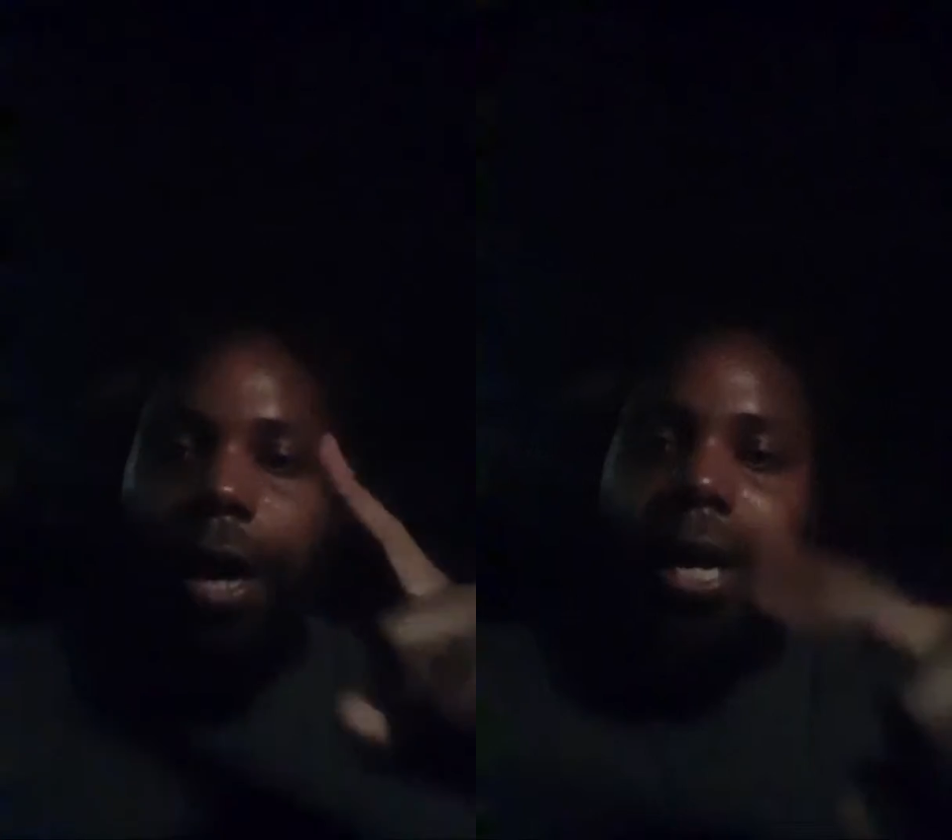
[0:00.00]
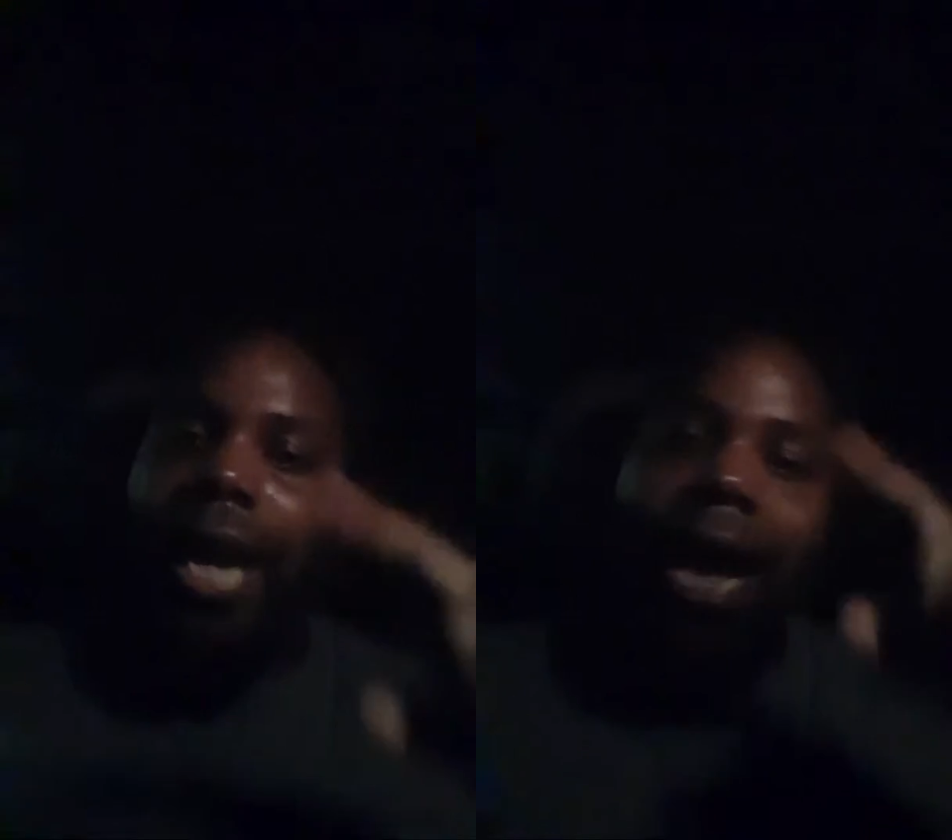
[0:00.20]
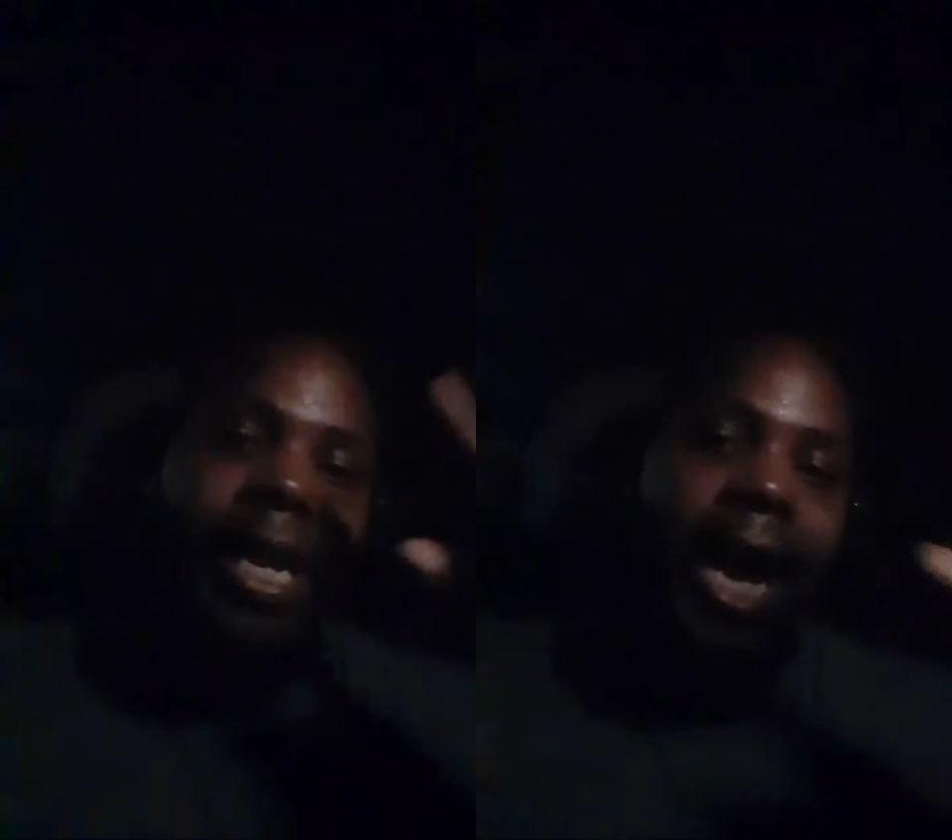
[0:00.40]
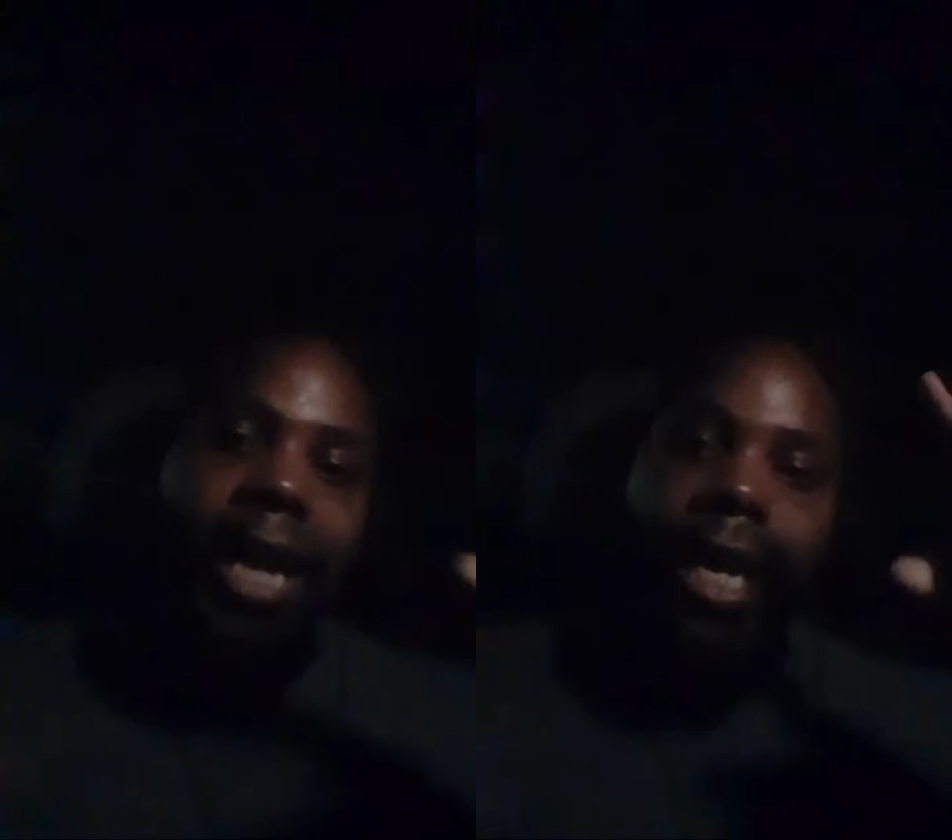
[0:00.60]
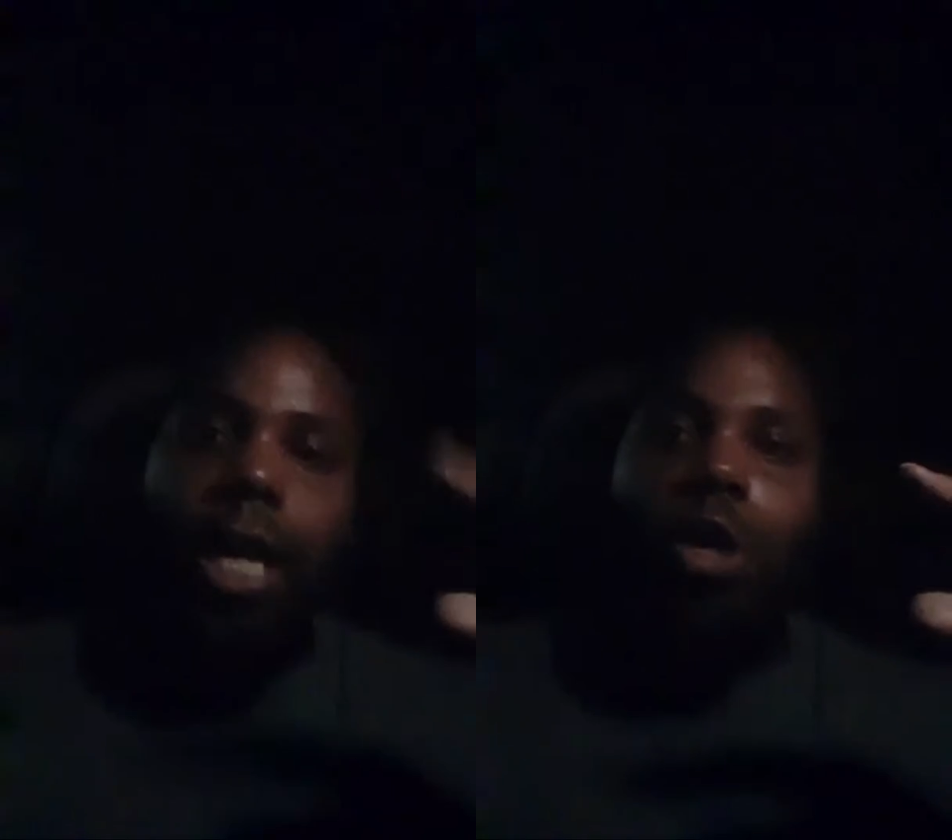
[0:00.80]
It ain't got
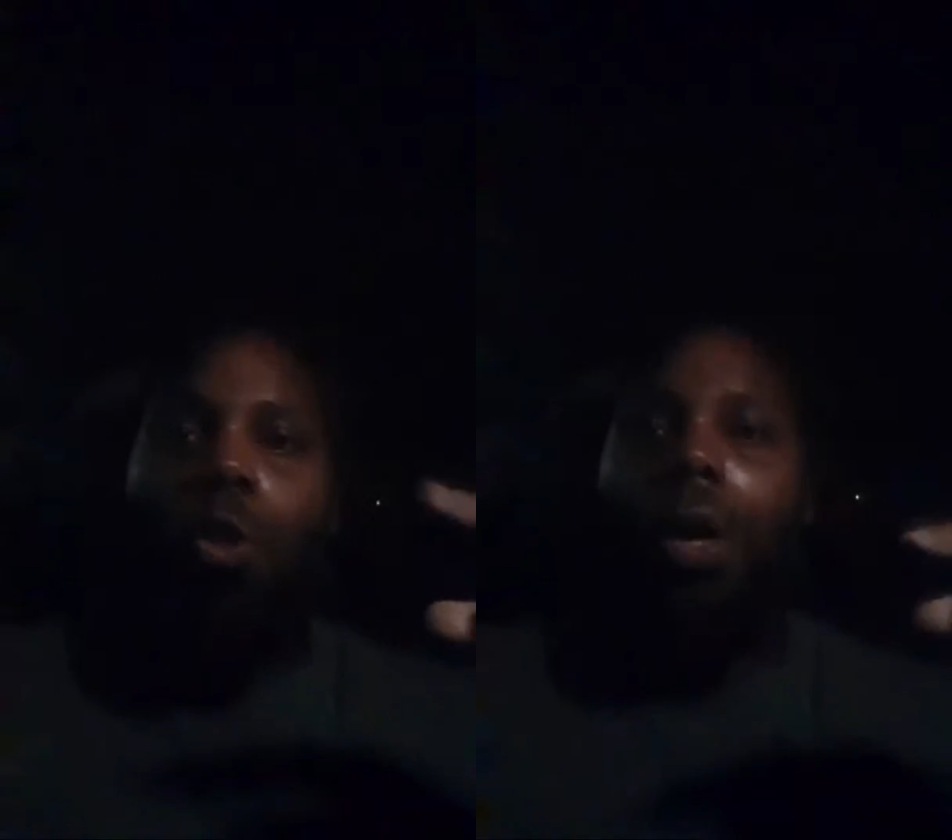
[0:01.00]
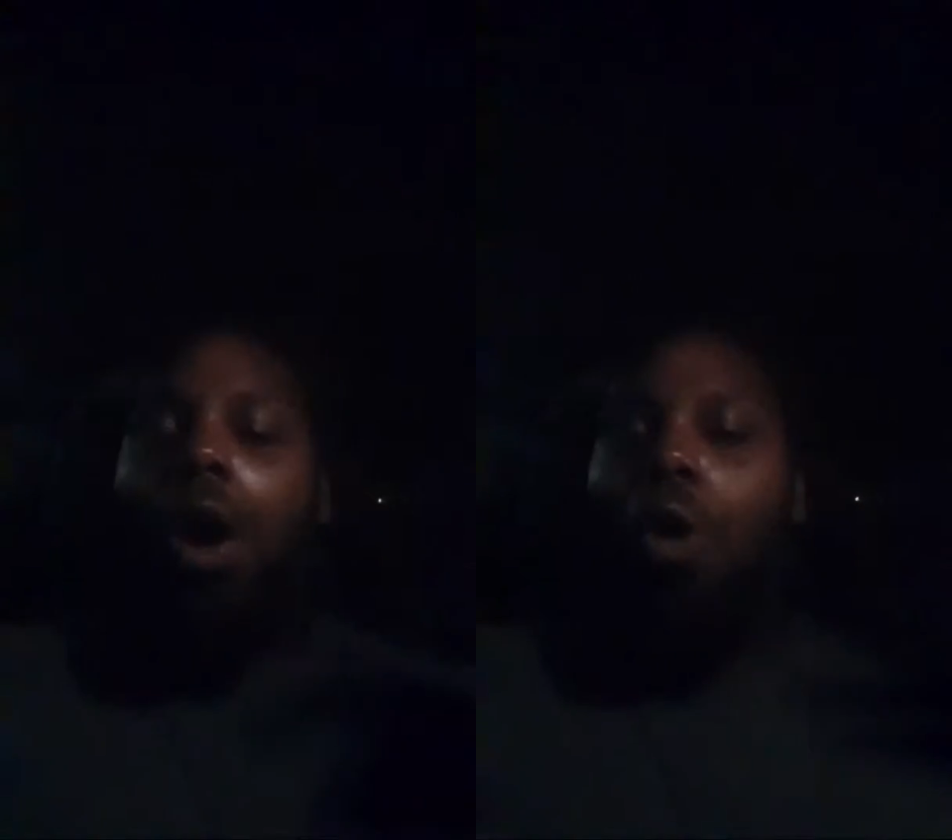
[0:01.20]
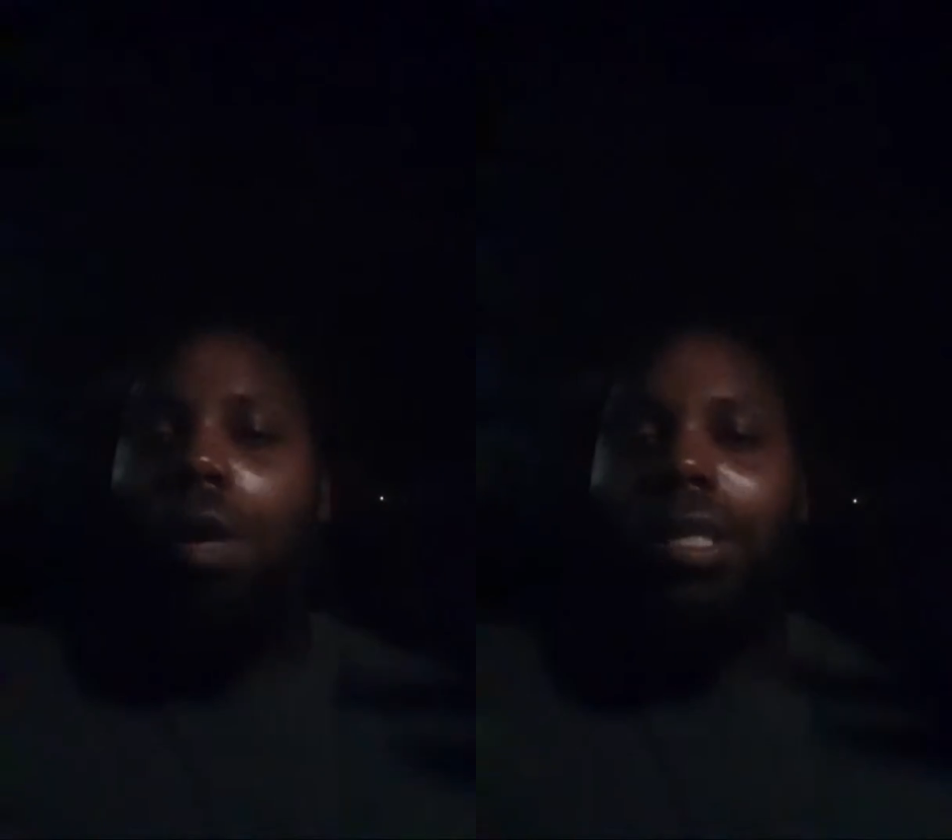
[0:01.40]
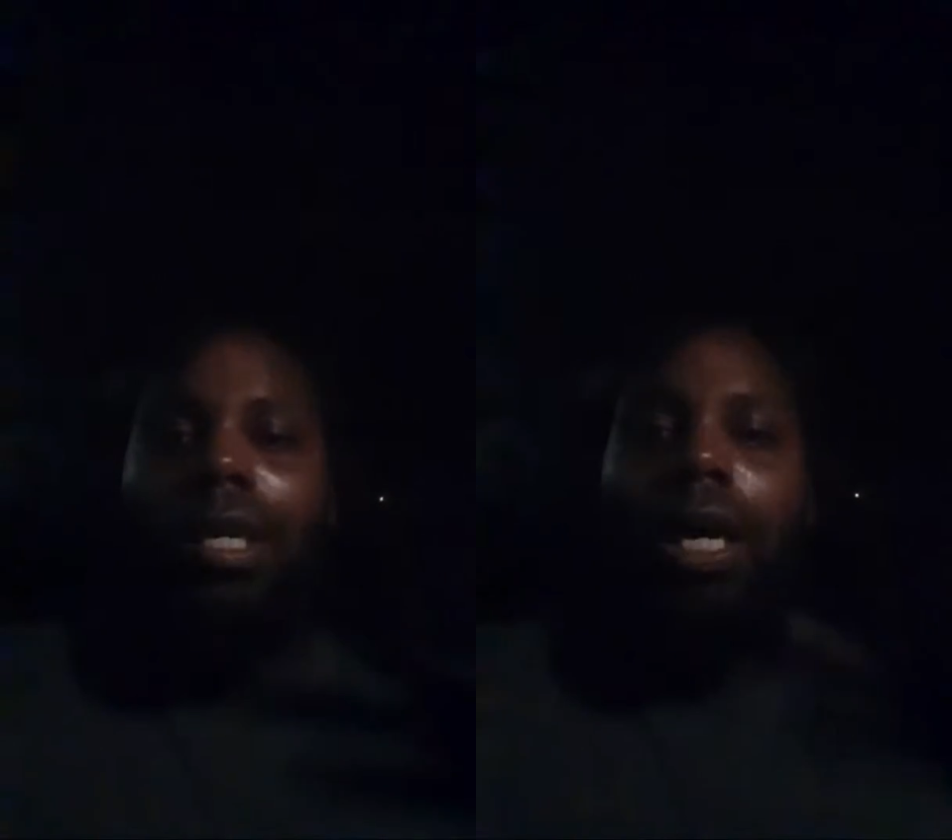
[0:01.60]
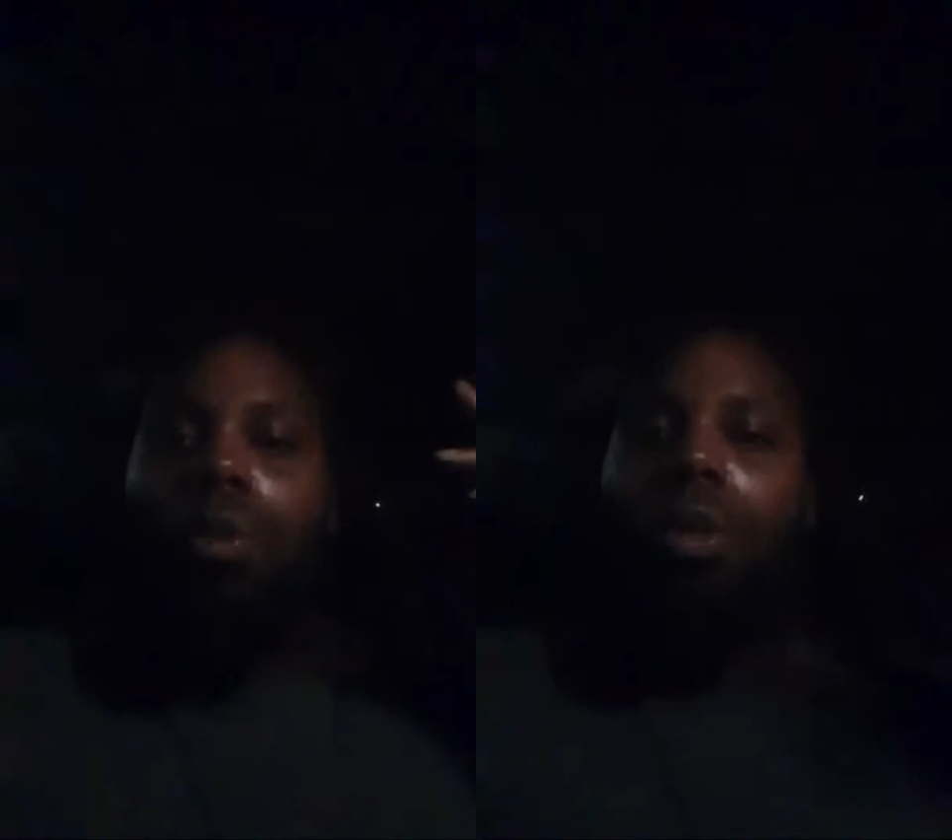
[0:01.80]
nothing to do with what's
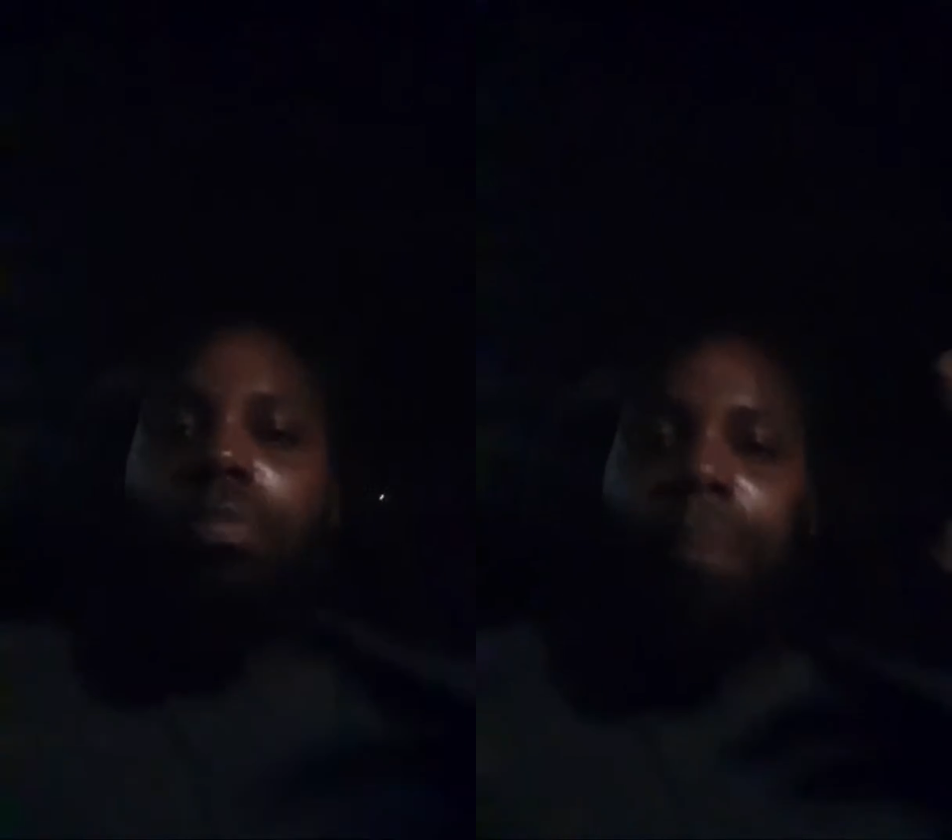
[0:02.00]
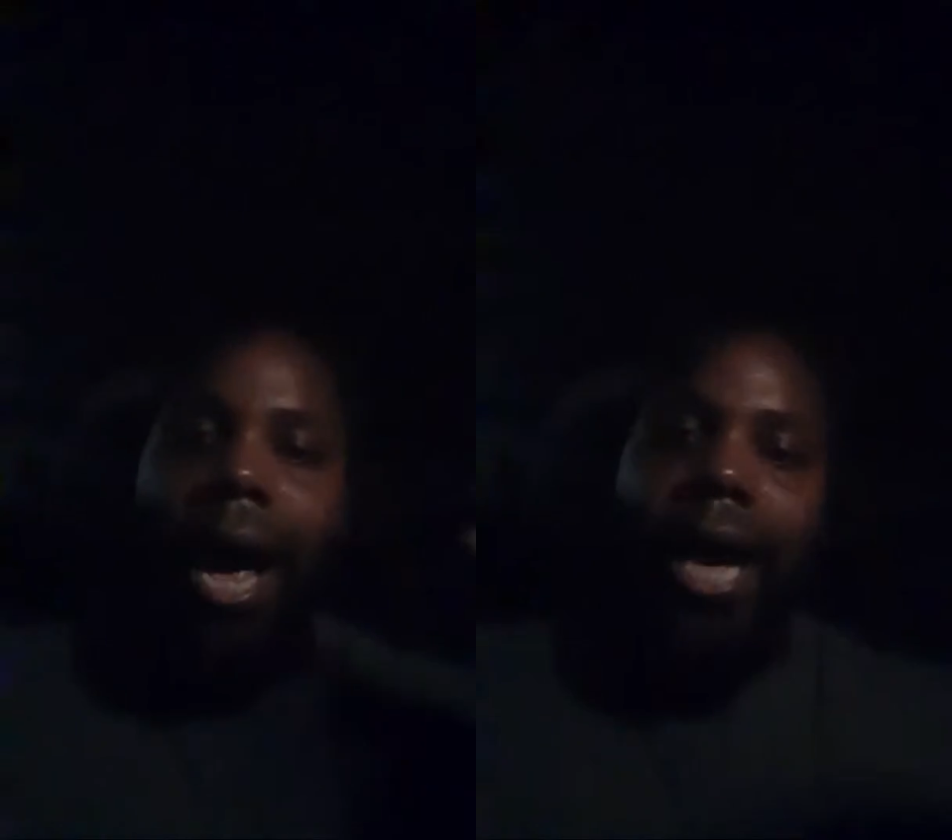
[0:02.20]
good, what's bad.